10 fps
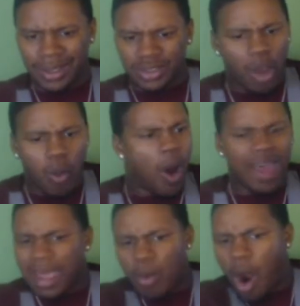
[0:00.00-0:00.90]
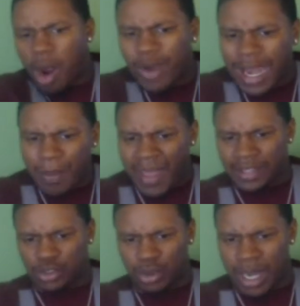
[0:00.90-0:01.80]
So what? They were already
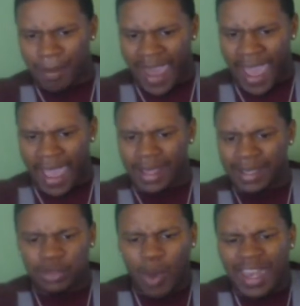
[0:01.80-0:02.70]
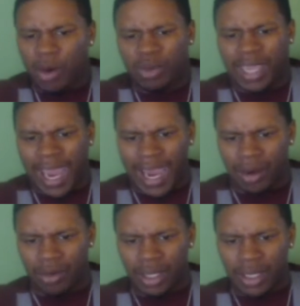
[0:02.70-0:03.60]
being treated bad. That's why they don't
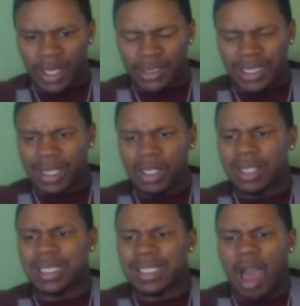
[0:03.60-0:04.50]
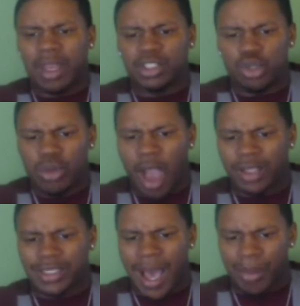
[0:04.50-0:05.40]
care. It's like y'all didn't do
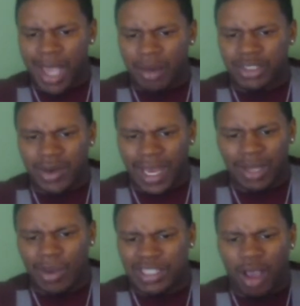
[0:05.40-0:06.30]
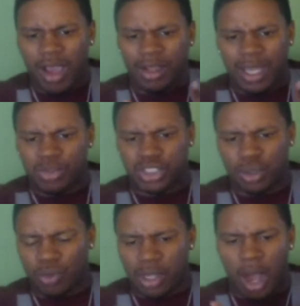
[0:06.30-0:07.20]
y'all job and y'all was here anyways. All y'all did was
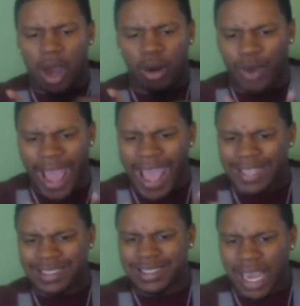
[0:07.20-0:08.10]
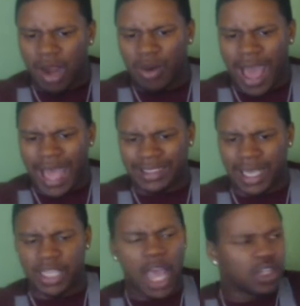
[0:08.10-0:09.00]
to harass and terrorize
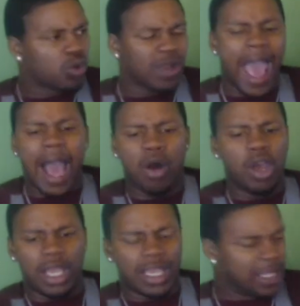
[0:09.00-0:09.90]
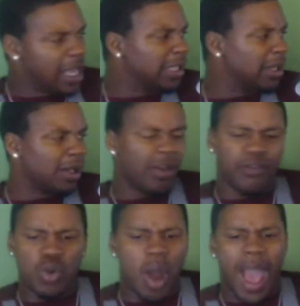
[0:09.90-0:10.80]
us. So now,
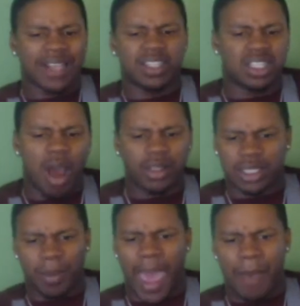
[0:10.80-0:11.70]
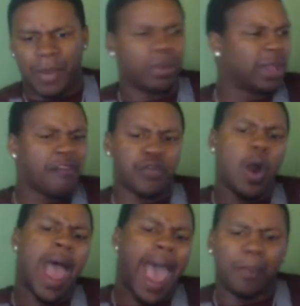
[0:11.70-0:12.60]
if you go actually talk to the black people, they
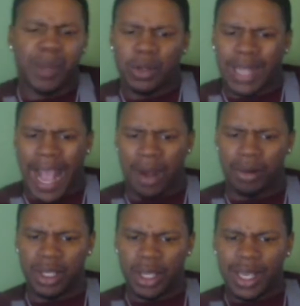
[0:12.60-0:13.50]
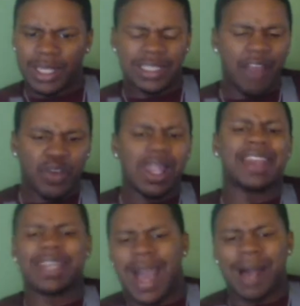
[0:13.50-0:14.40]
feel happier now. Because they feel
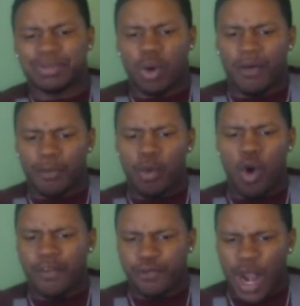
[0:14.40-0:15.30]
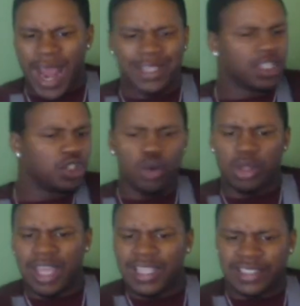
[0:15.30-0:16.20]
like the cops are more afraid to do the
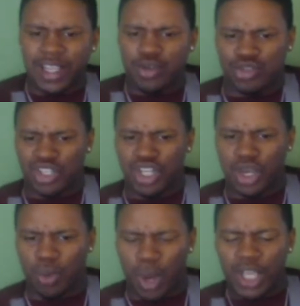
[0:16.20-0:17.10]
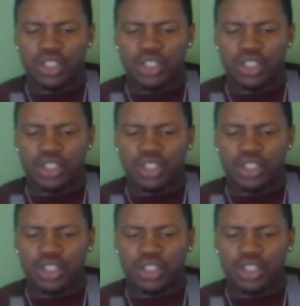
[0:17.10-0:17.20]
things they used to do.